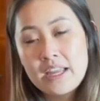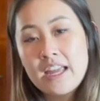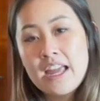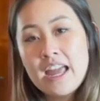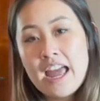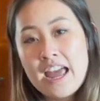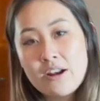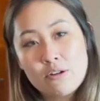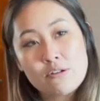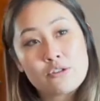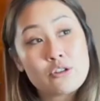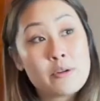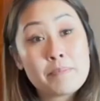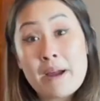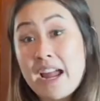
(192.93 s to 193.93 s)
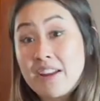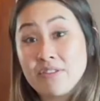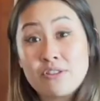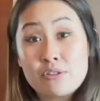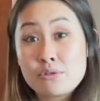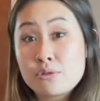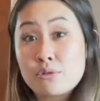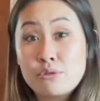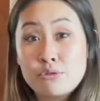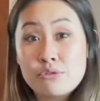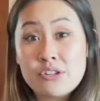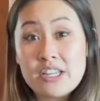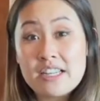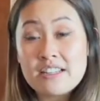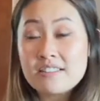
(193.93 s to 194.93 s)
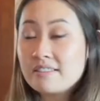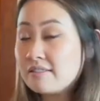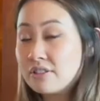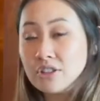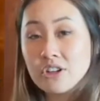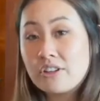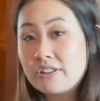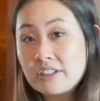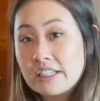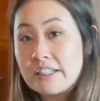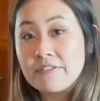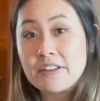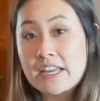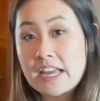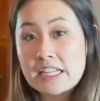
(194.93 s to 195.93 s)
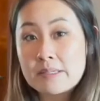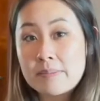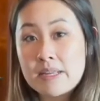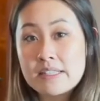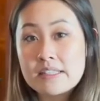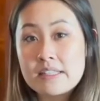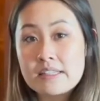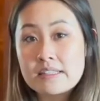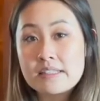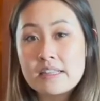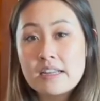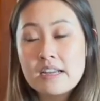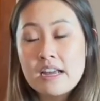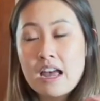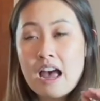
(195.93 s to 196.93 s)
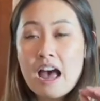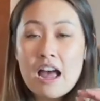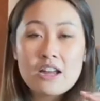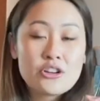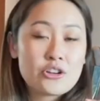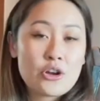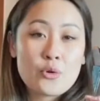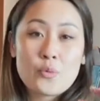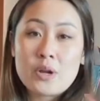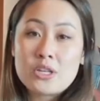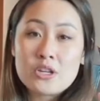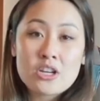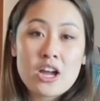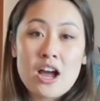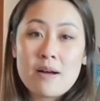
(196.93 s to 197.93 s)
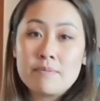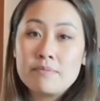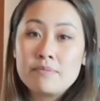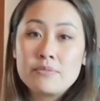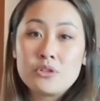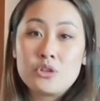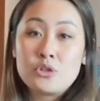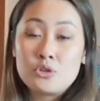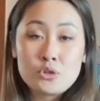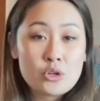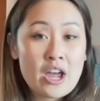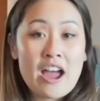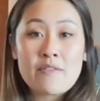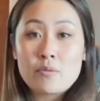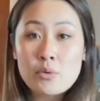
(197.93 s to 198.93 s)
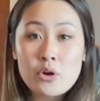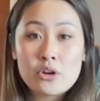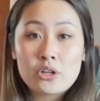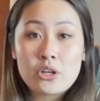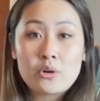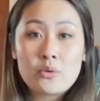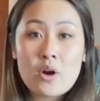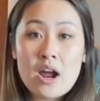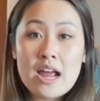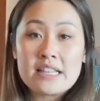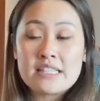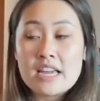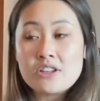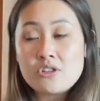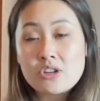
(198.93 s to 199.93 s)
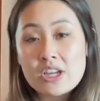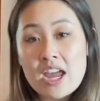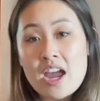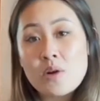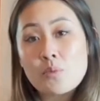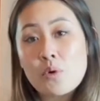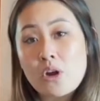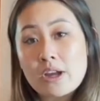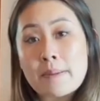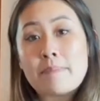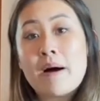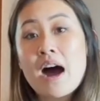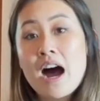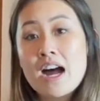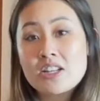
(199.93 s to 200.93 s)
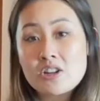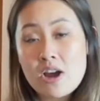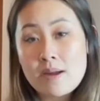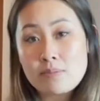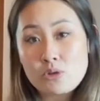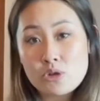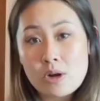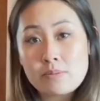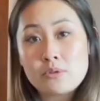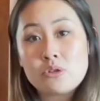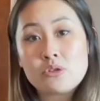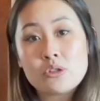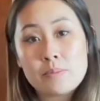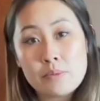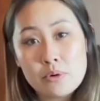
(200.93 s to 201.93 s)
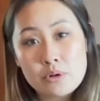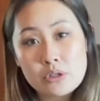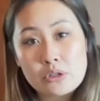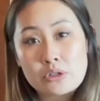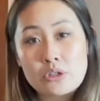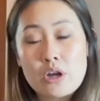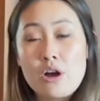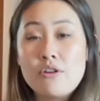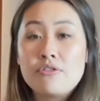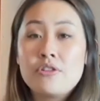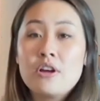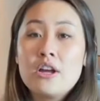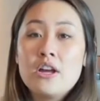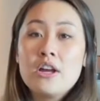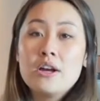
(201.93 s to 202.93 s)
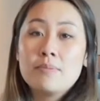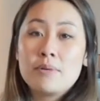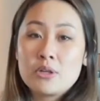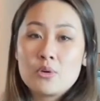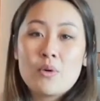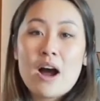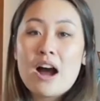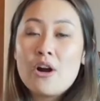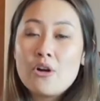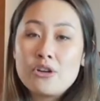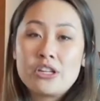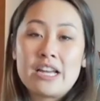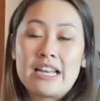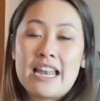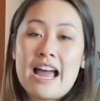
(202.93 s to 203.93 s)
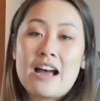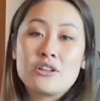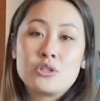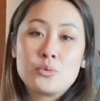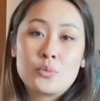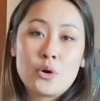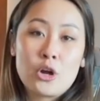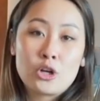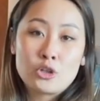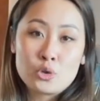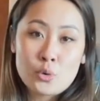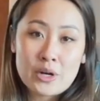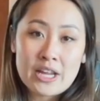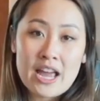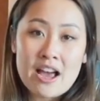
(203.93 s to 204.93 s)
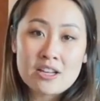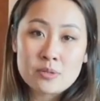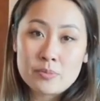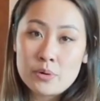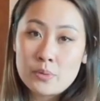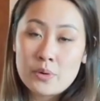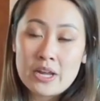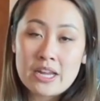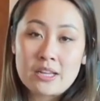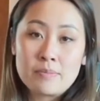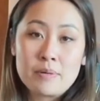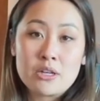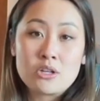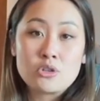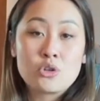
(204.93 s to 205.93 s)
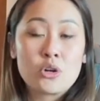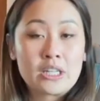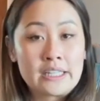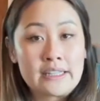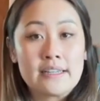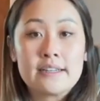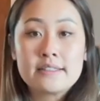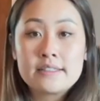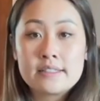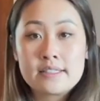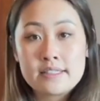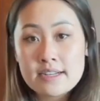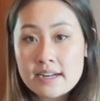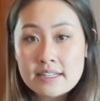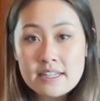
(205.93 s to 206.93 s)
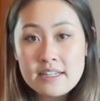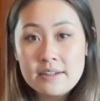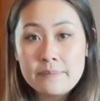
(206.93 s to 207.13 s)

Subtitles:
and also pay for your school fees and your living expenses. When you come, you do have working rights and you can work a part-time job to support yourself, but you are only allowed to work 20 hours per week because you're here to study,